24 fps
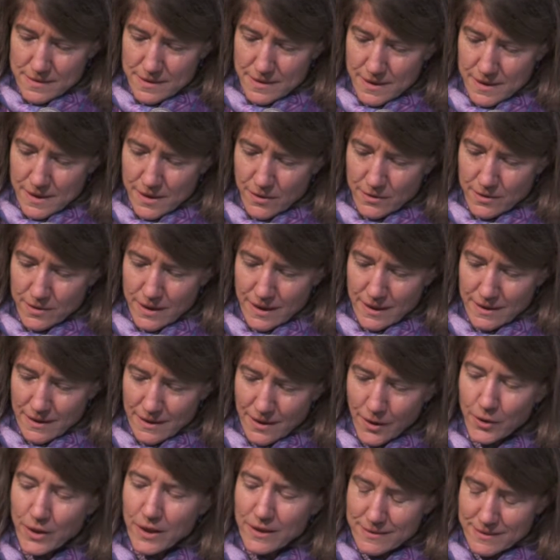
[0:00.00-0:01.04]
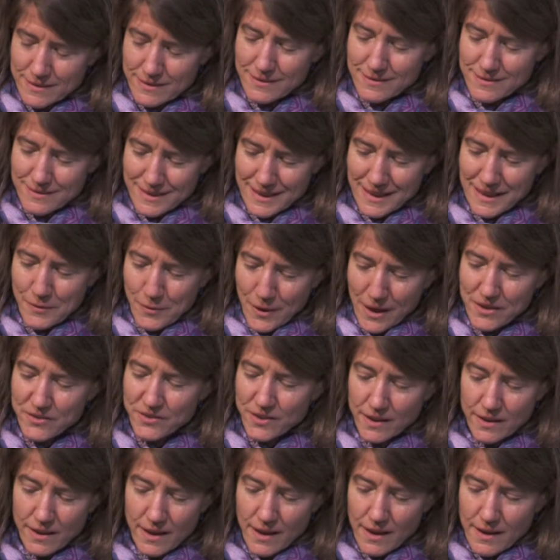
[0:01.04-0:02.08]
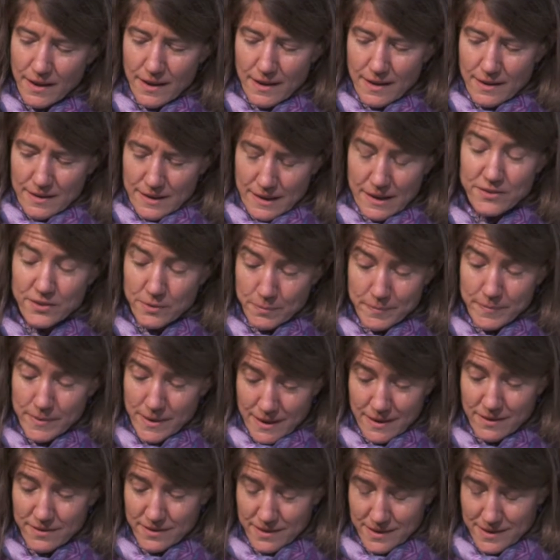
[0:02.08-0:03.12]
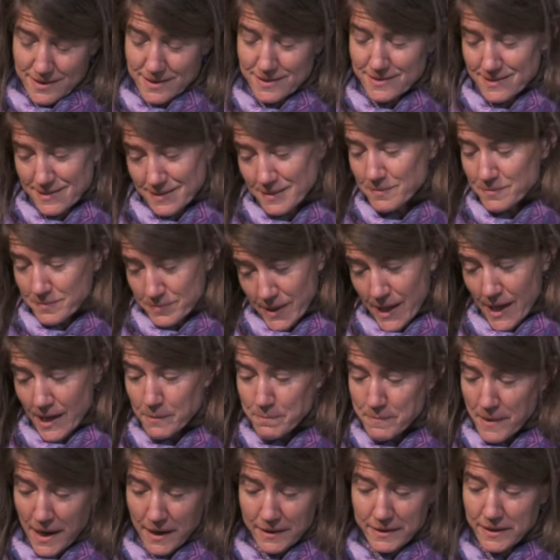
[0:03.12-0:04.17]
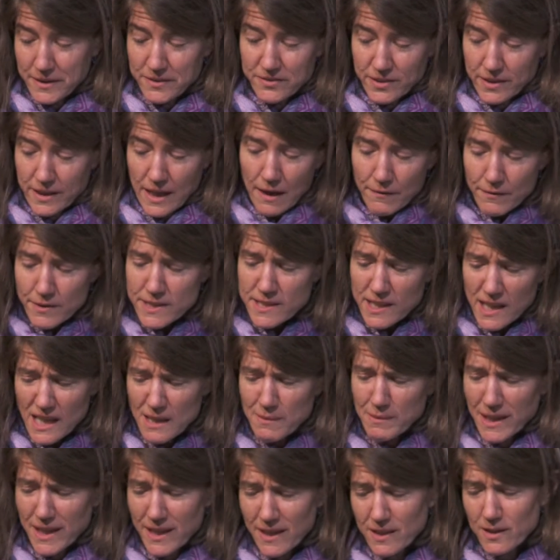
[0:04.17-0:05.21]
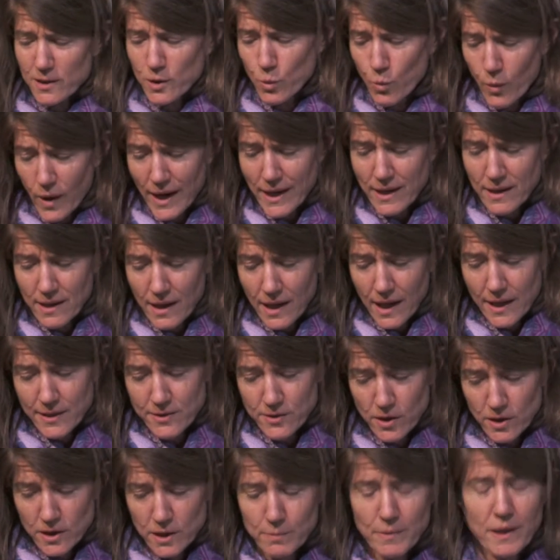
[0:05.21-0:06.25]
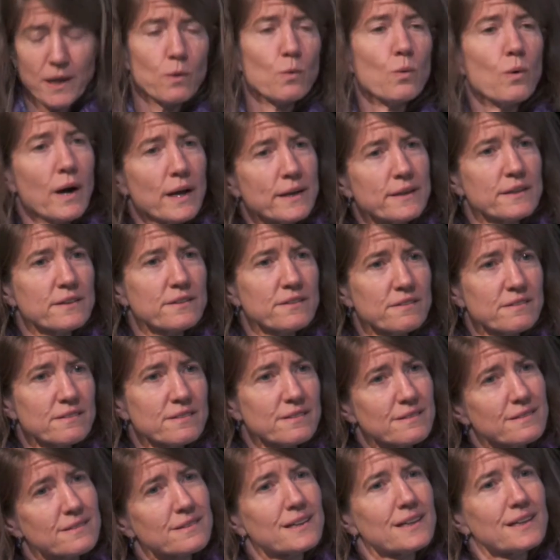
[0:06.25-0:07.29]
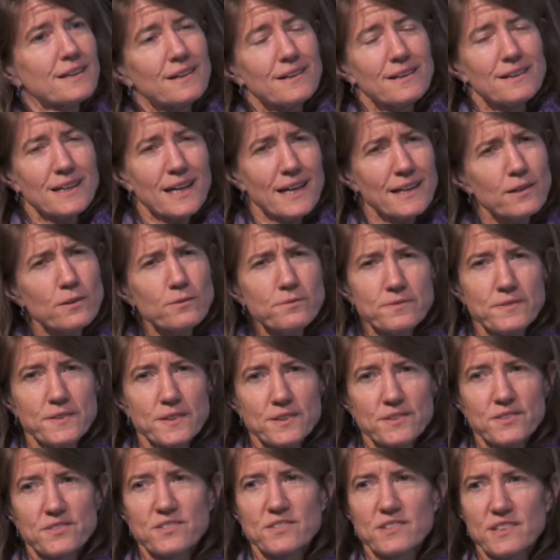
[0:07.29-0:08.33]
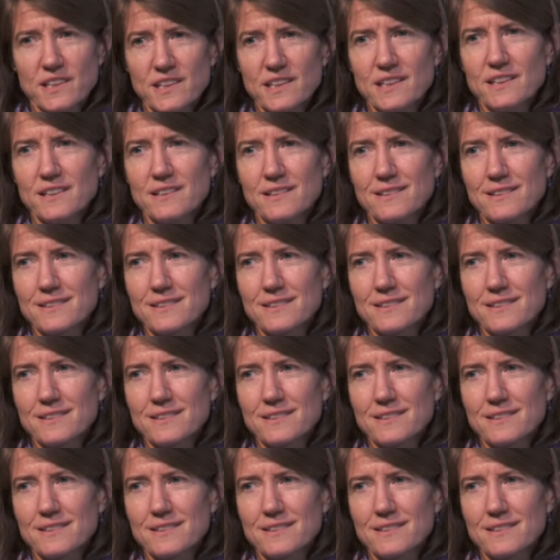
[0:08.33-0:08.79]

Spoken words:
he said, he's a black man, and he said, every time I hear a white guy talk about oneness, I don't feel seen.